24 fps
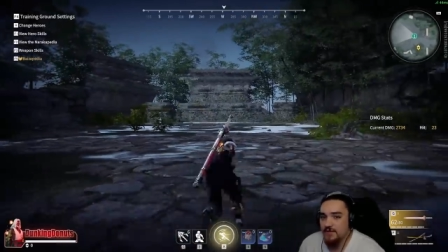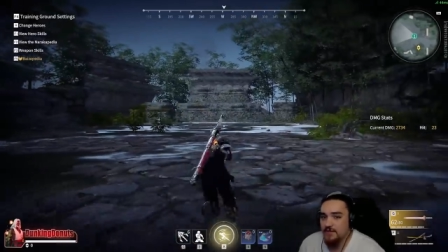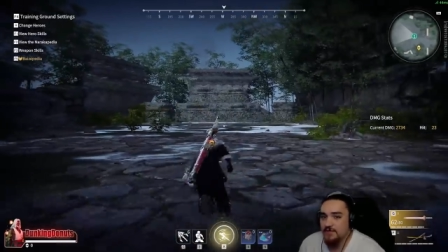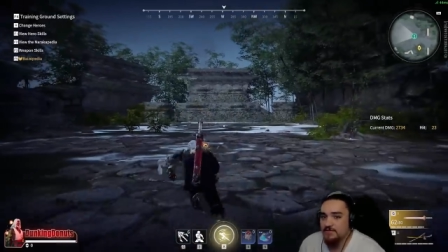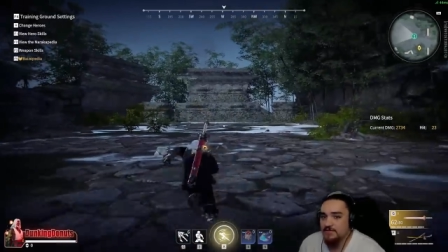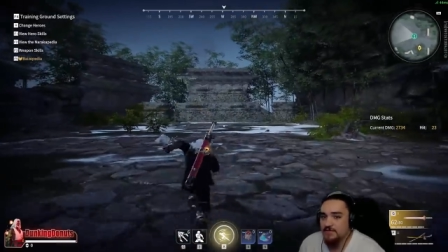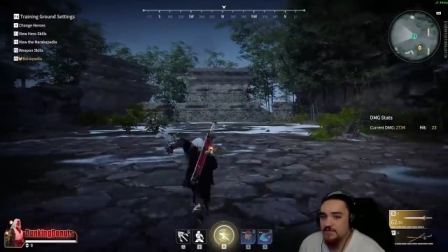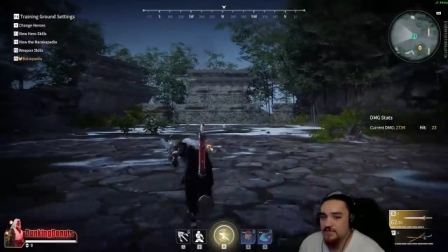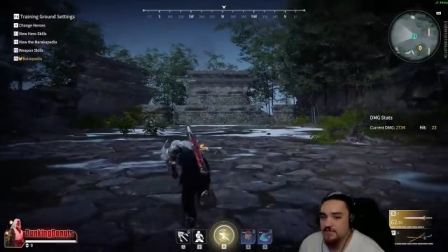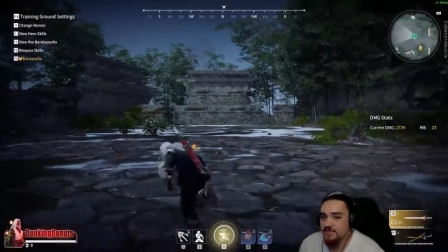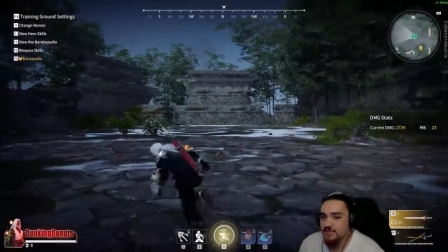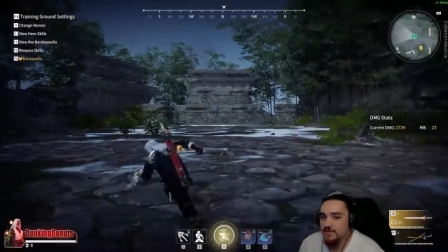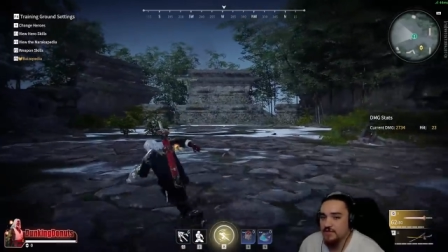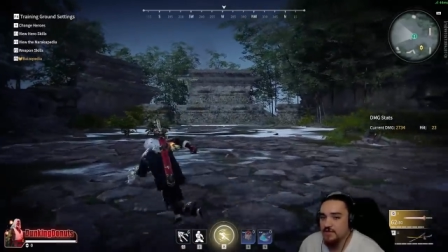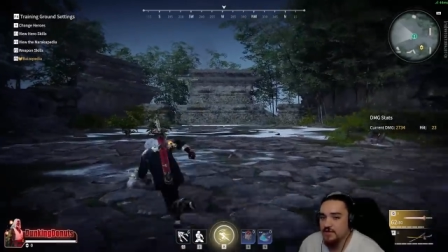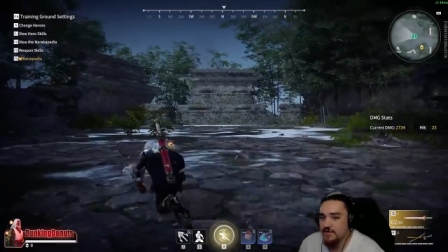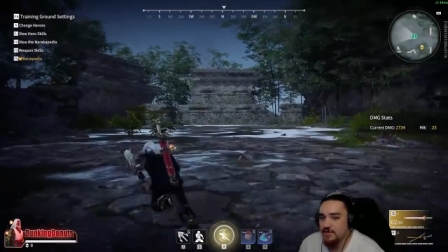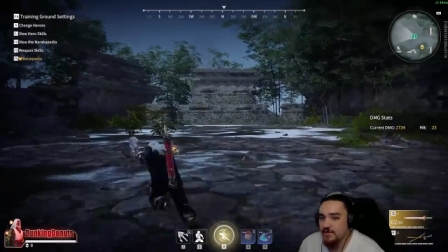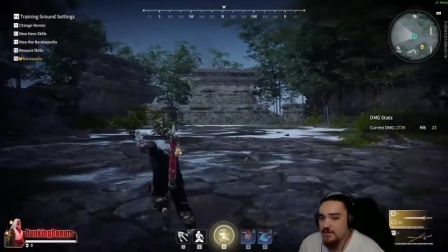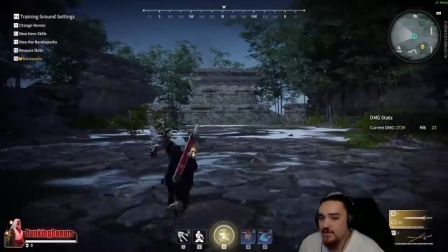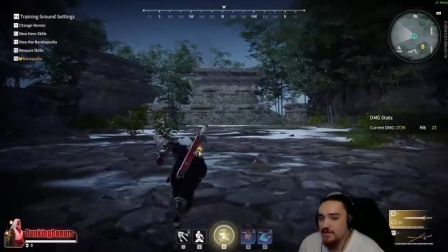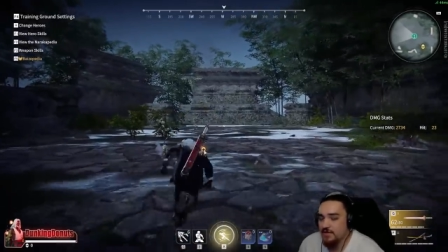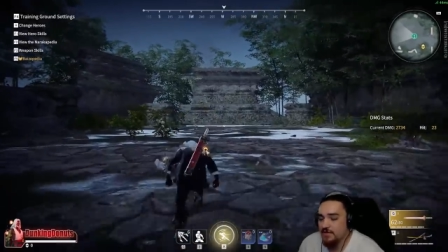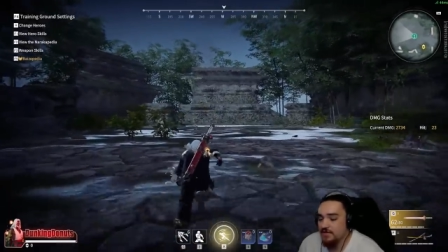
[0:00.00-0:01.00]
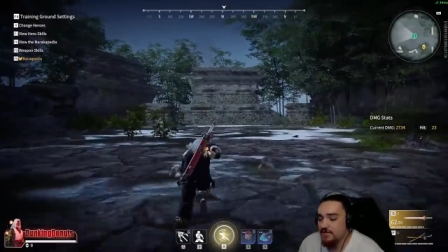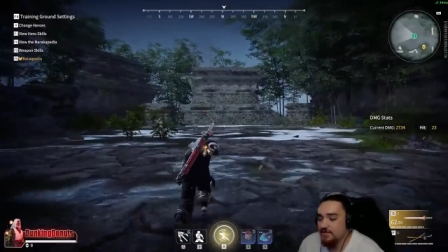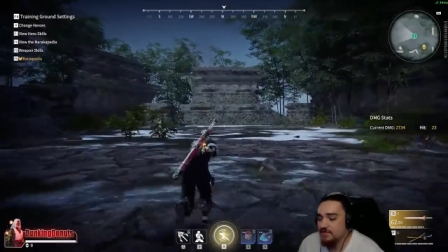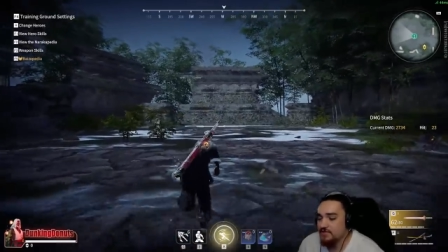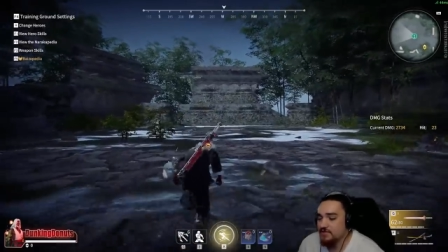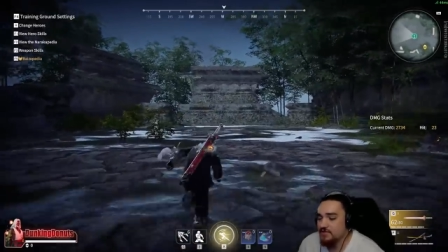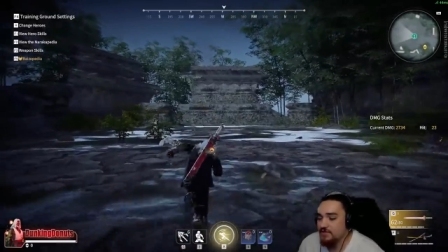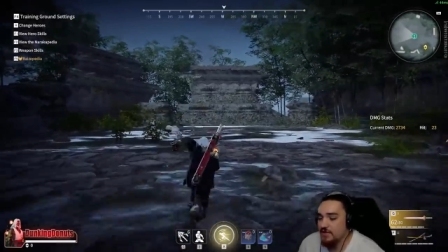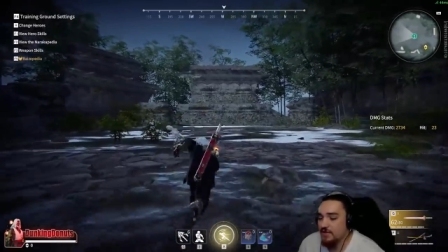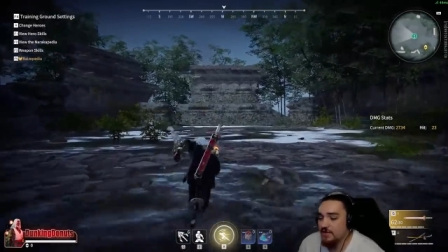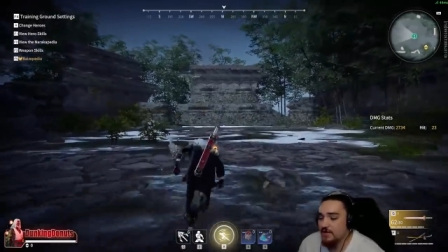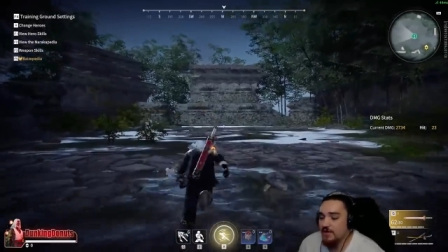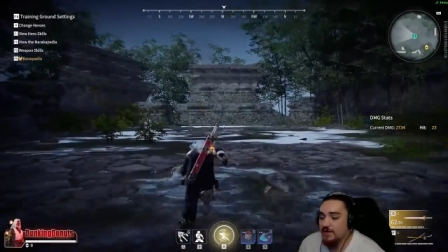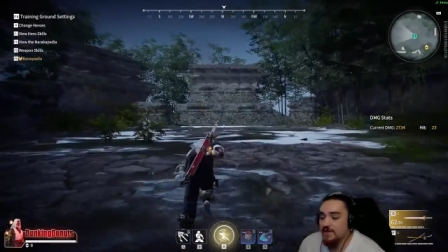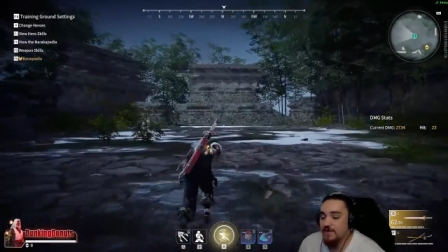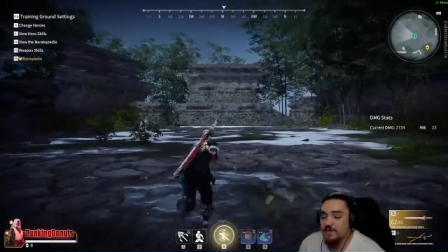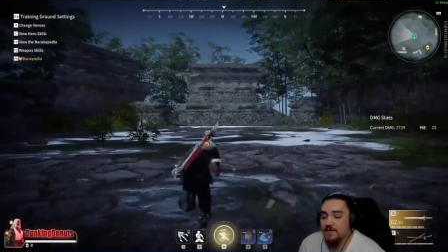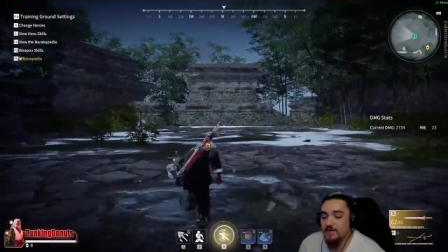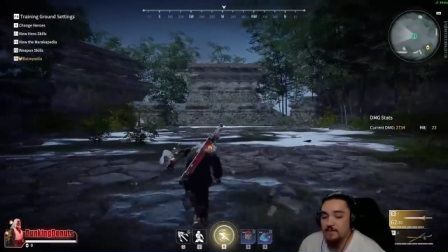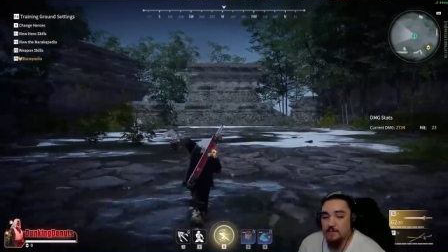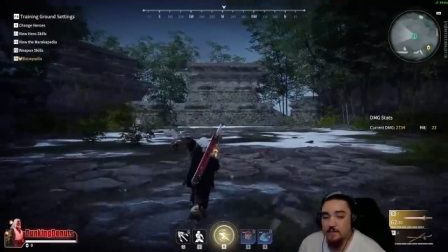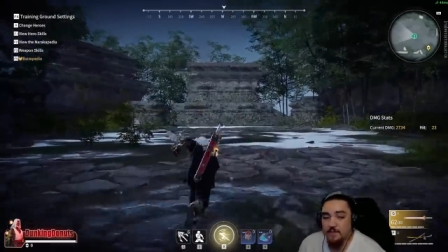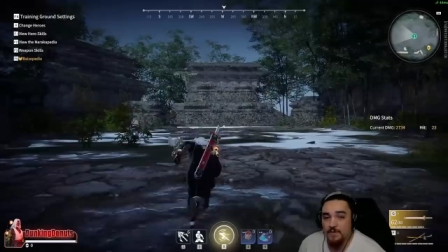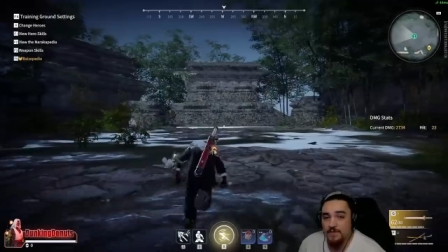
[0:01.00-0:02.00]
essentially
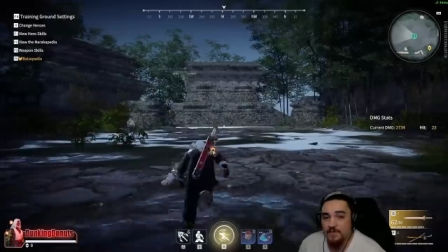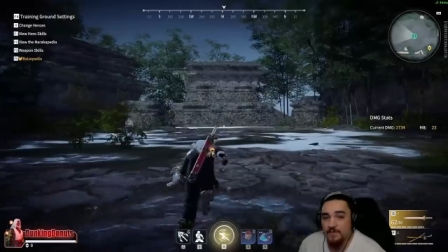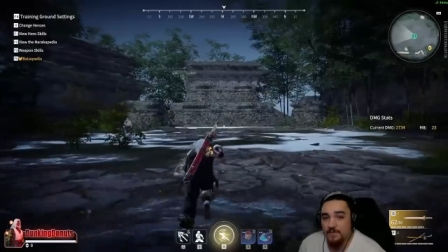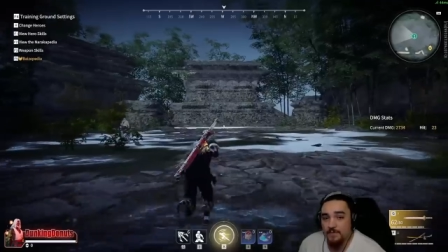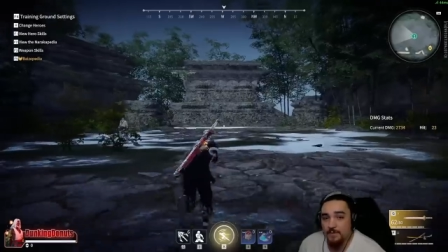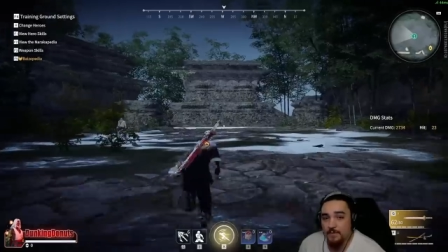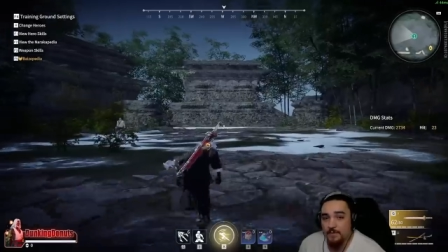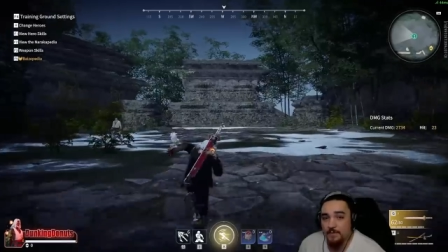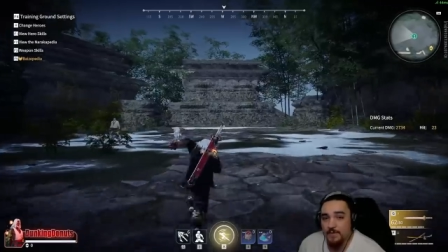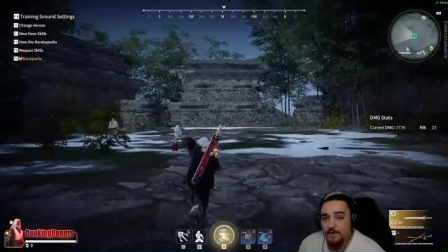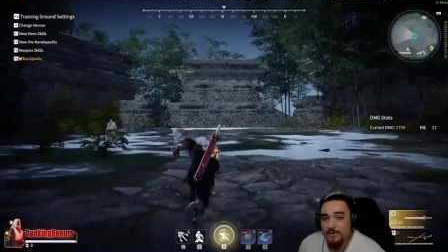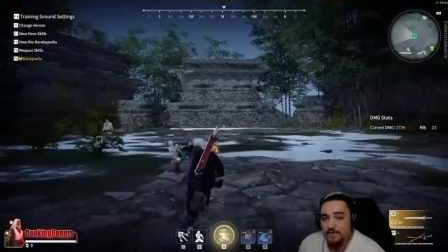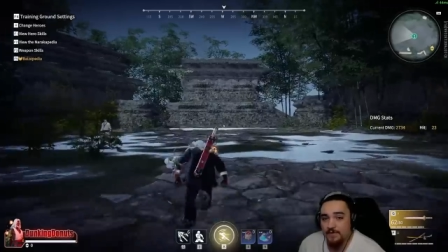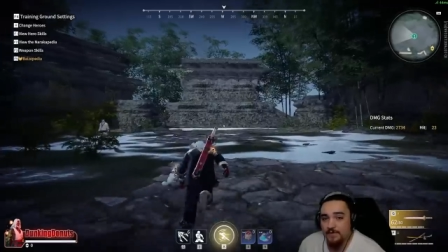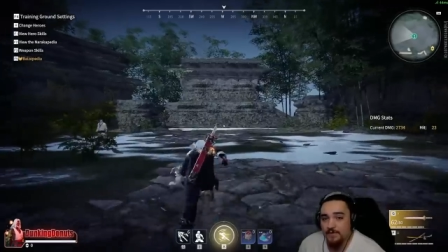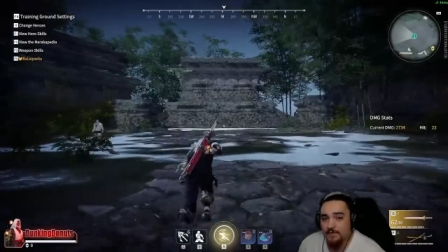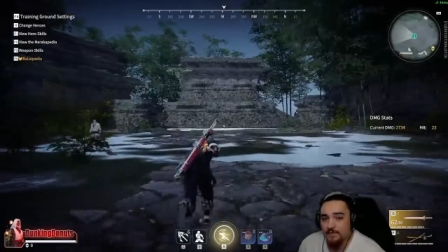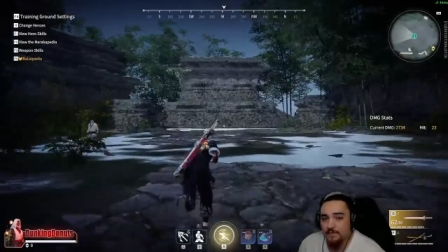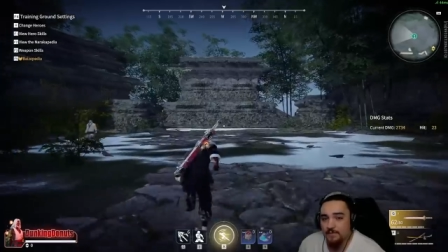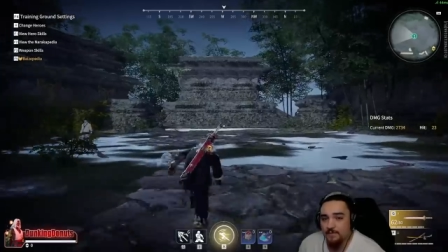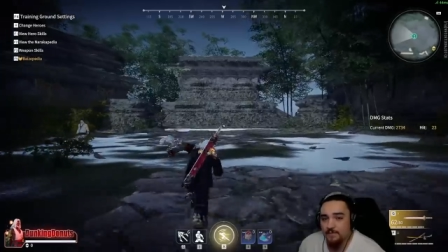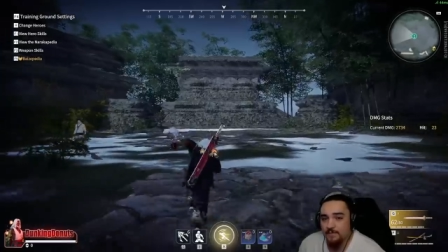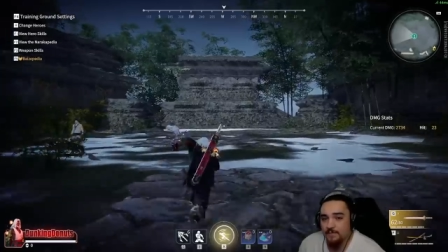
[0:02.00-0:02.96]
sliding with the momentum